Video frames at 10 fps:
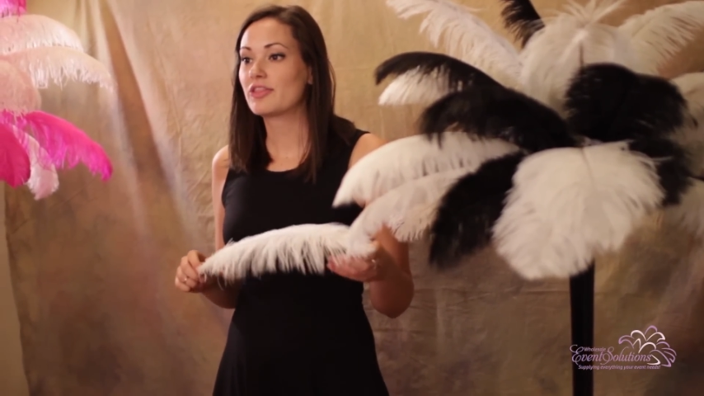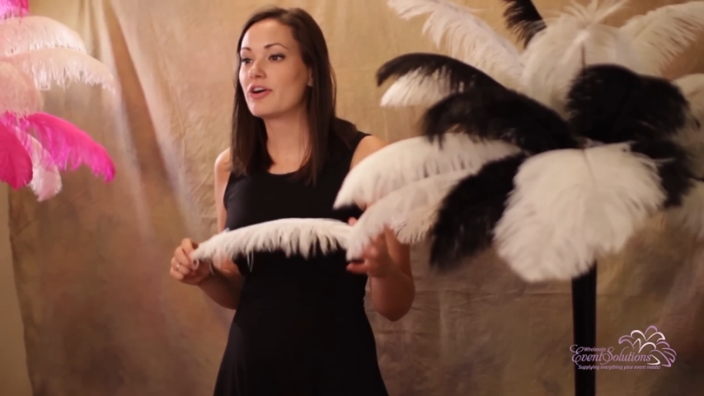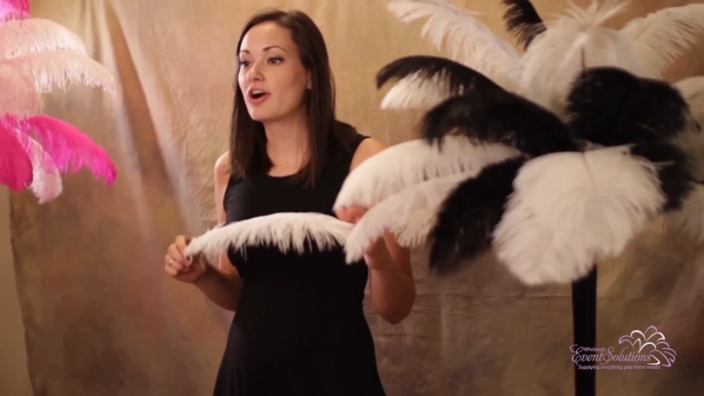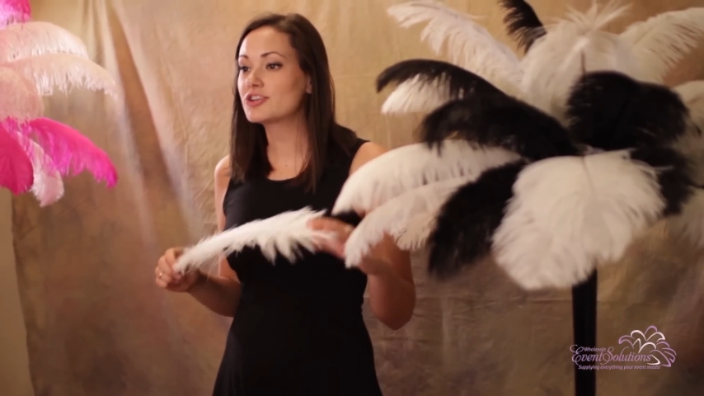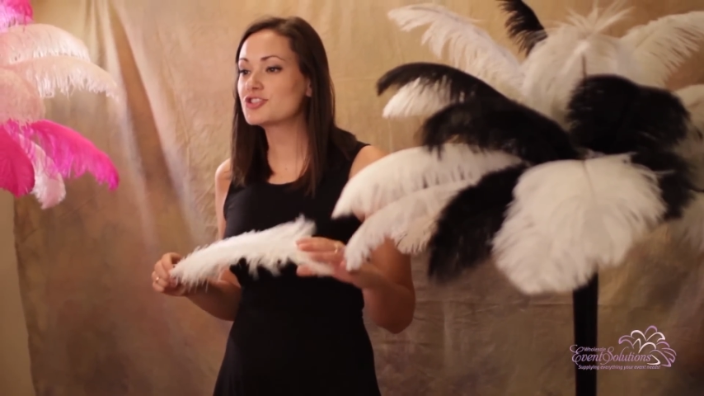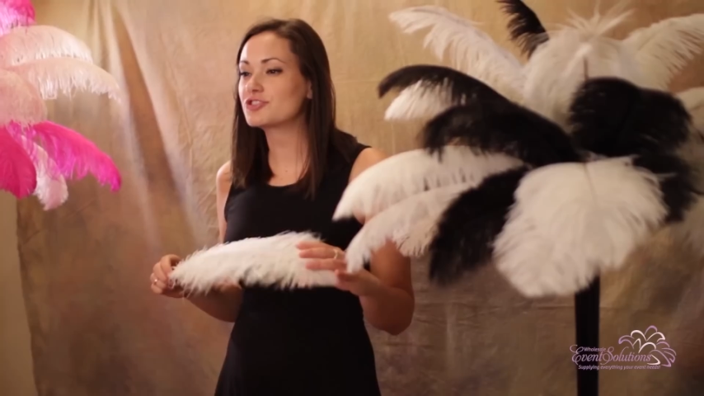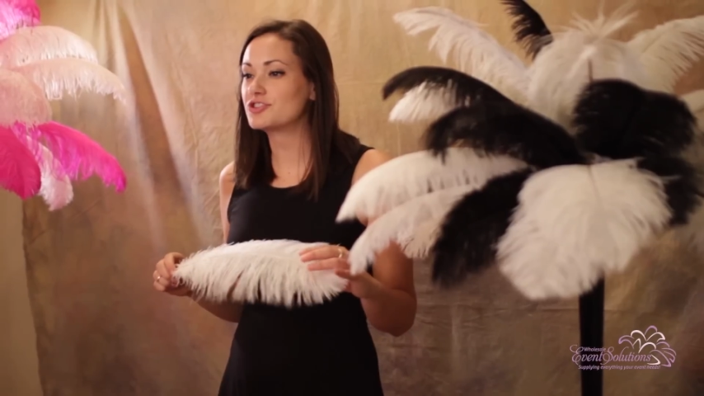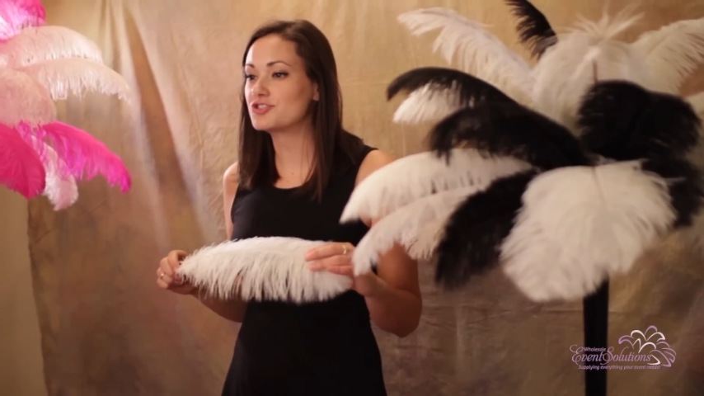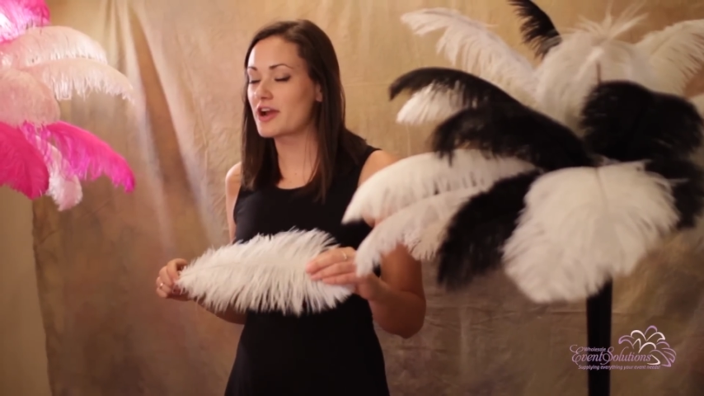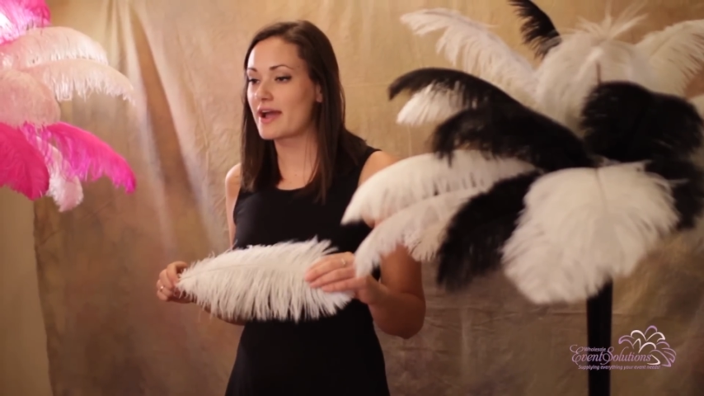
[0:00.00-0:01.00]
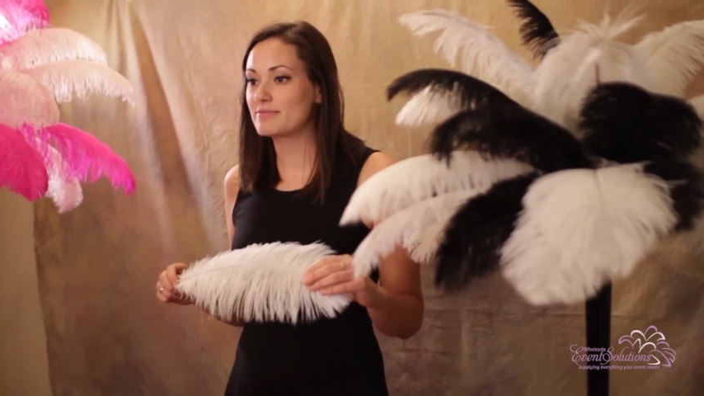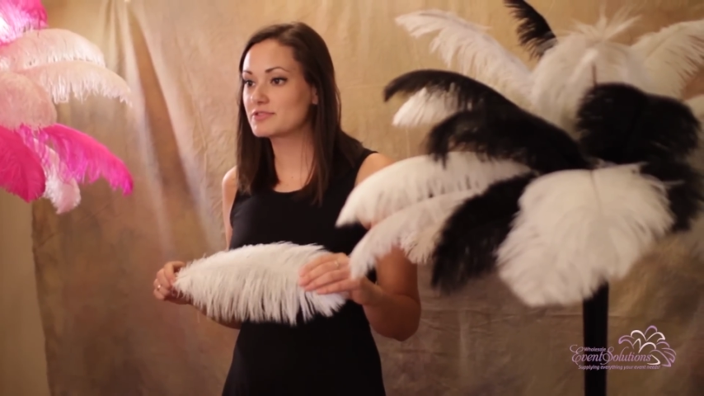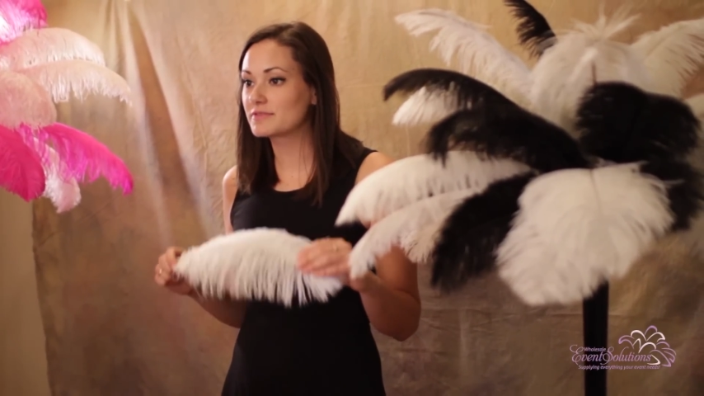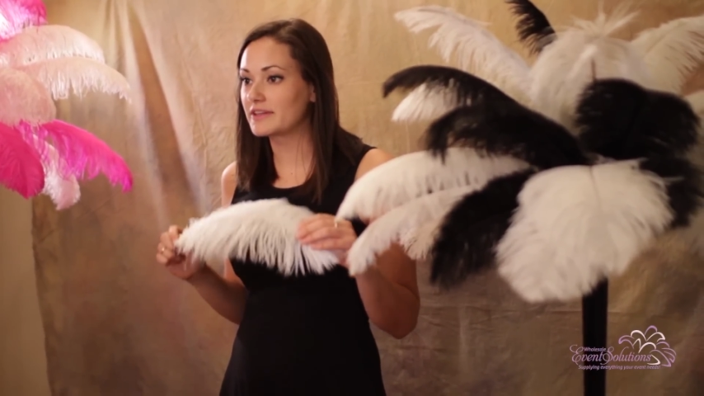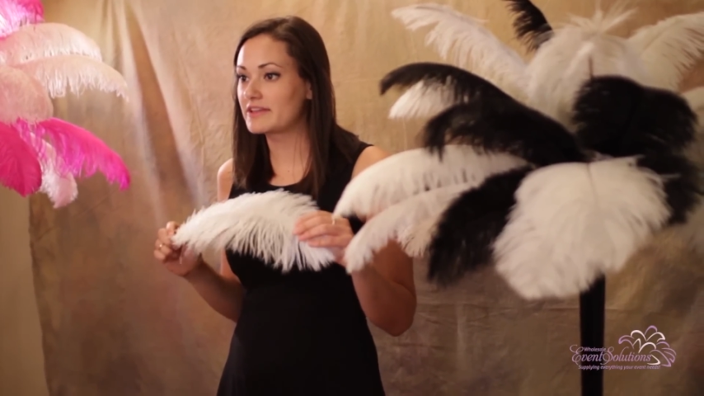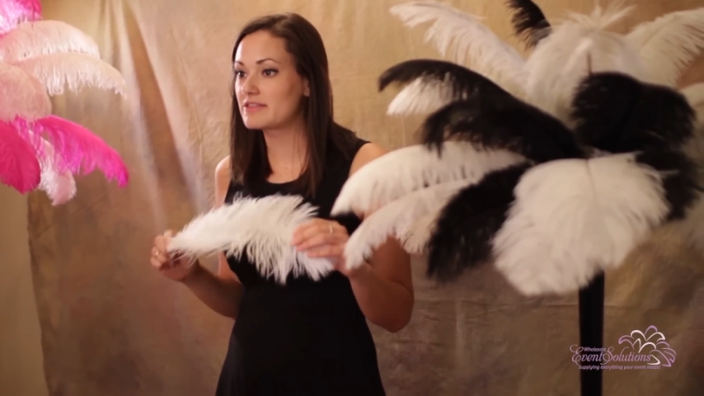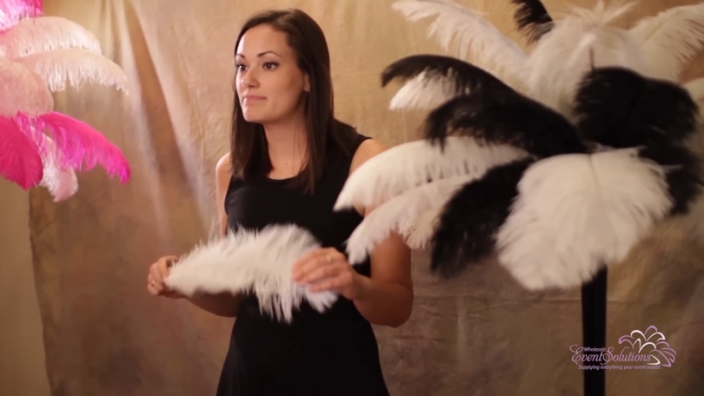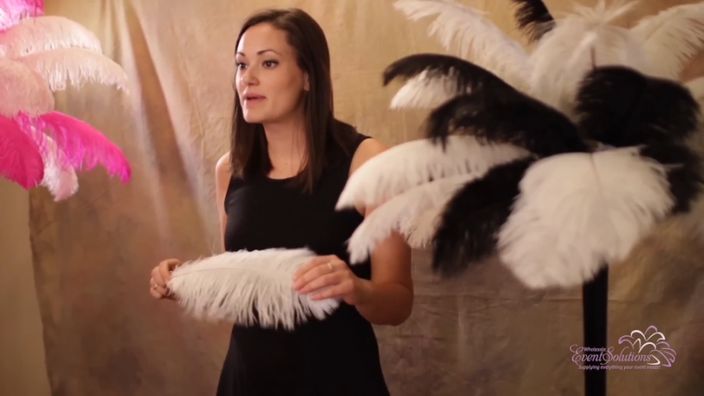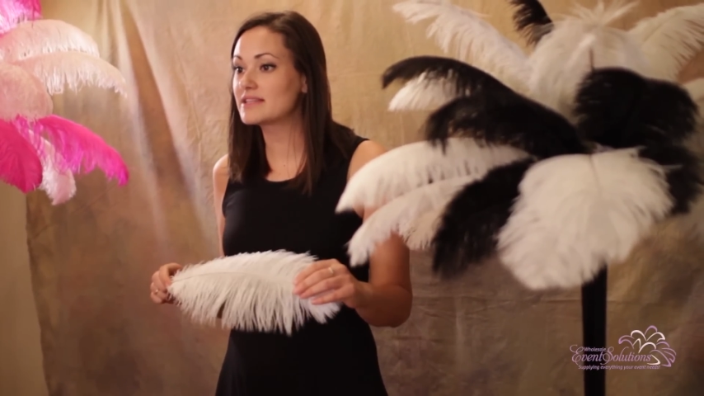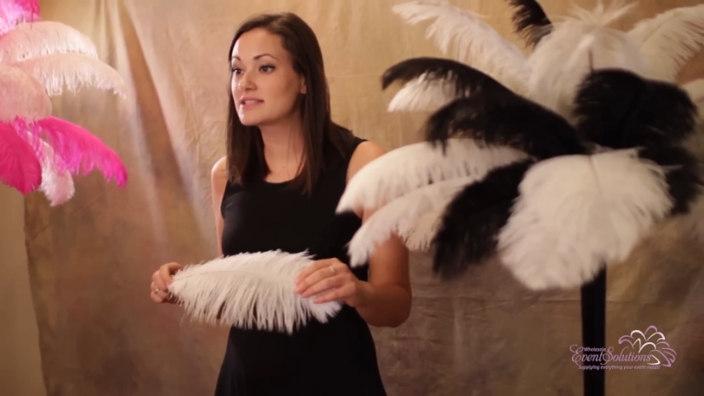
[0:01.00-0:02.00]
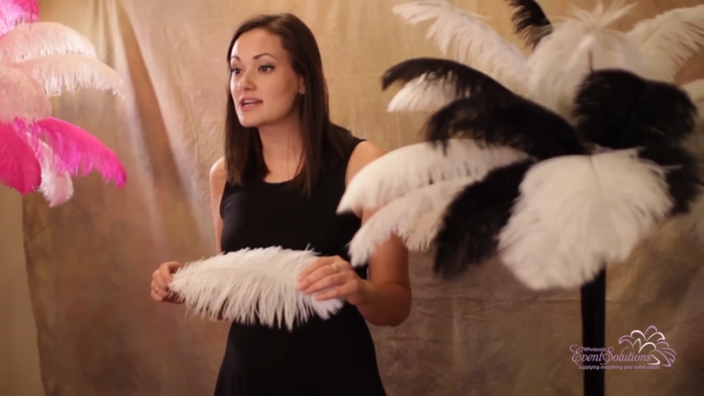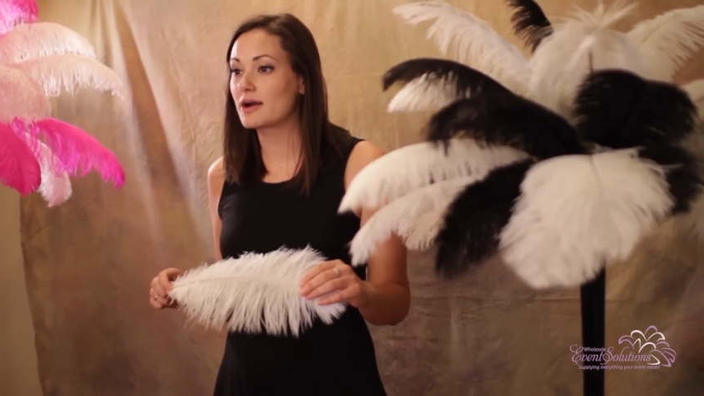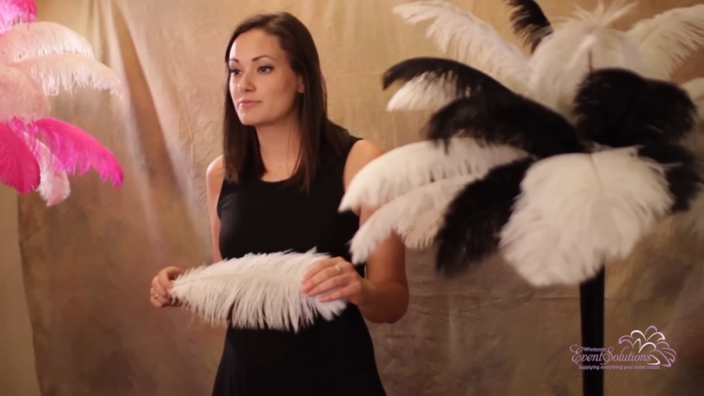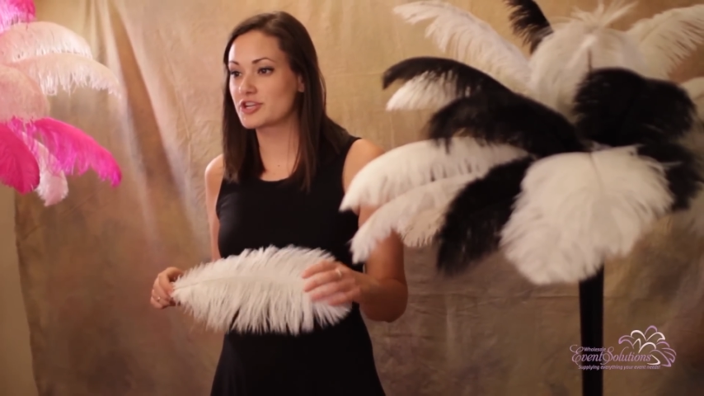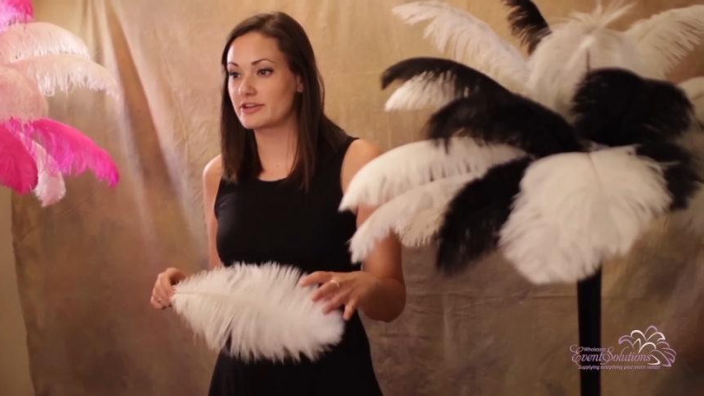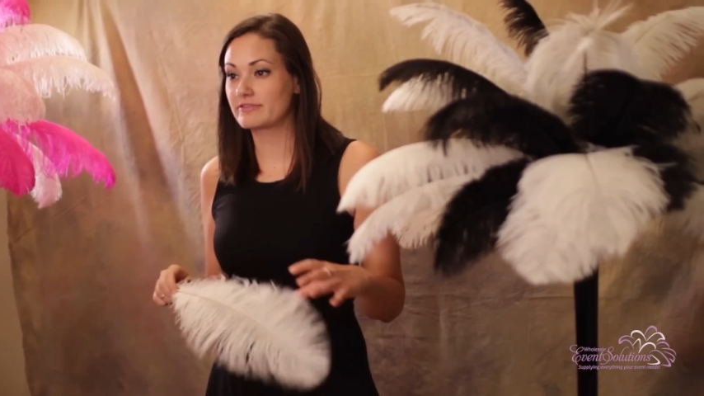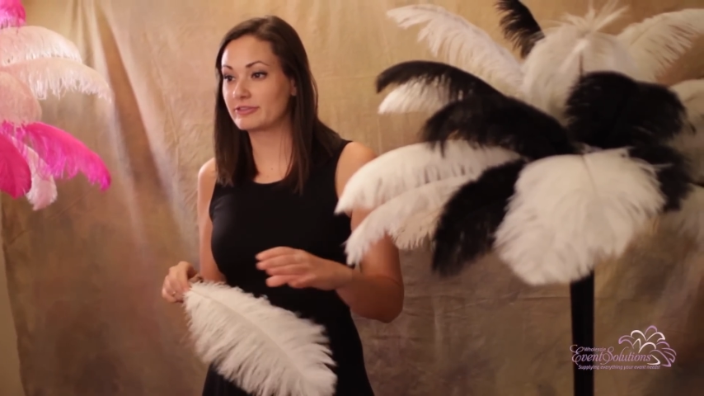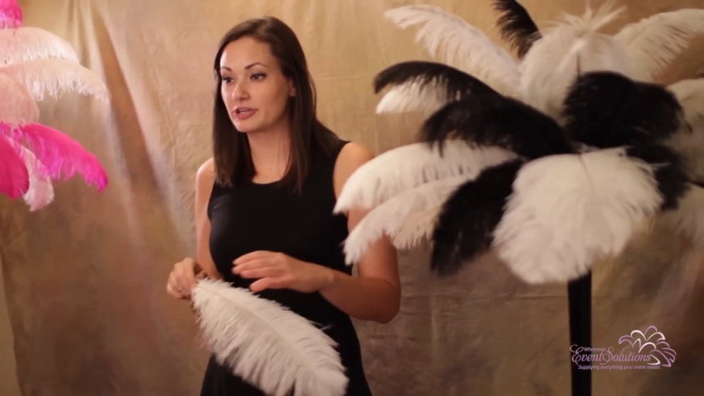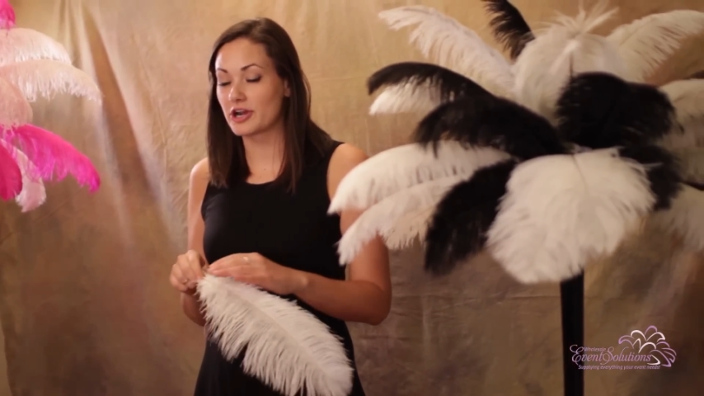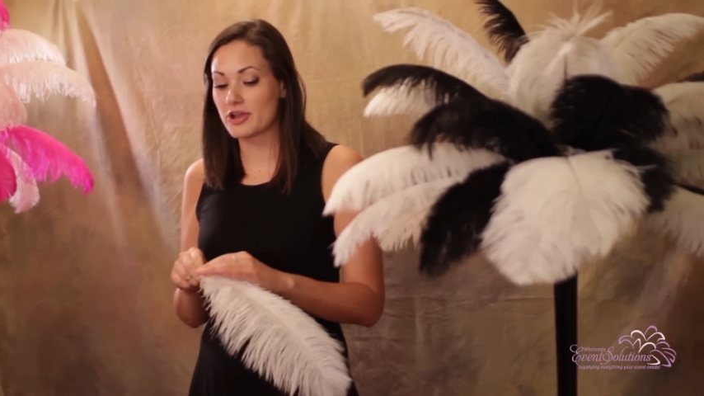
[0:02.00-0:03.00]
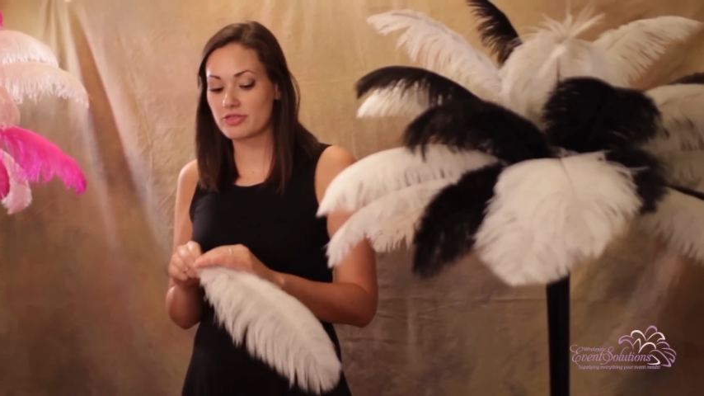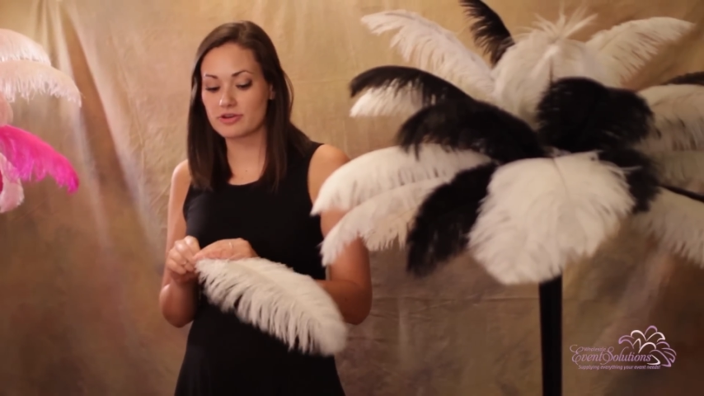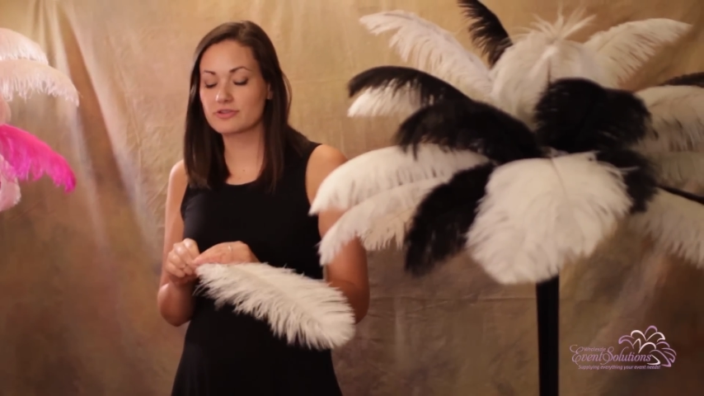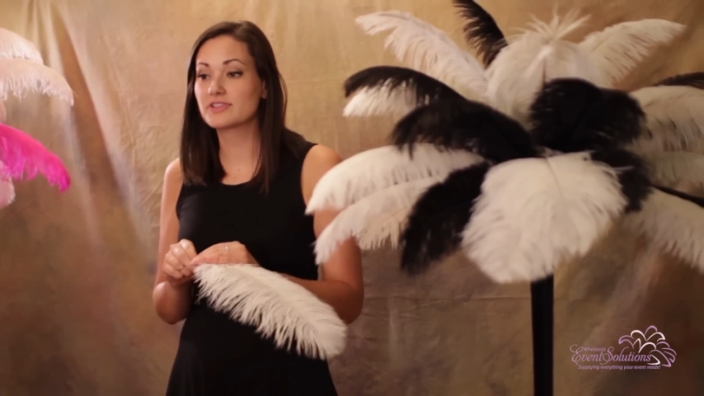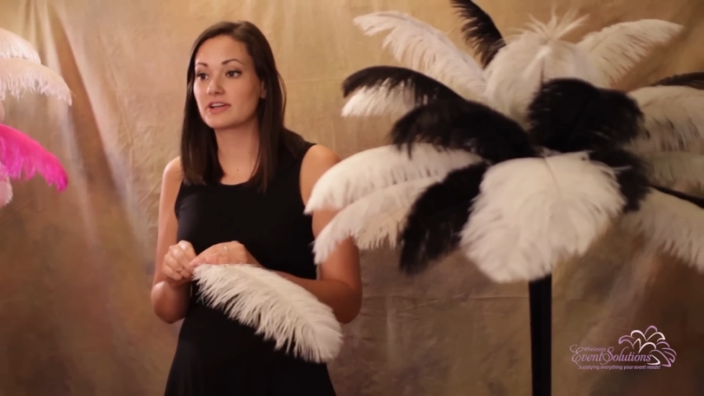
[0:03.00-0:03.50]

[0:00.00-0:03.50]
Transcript: The ostrich drab is really the best option for those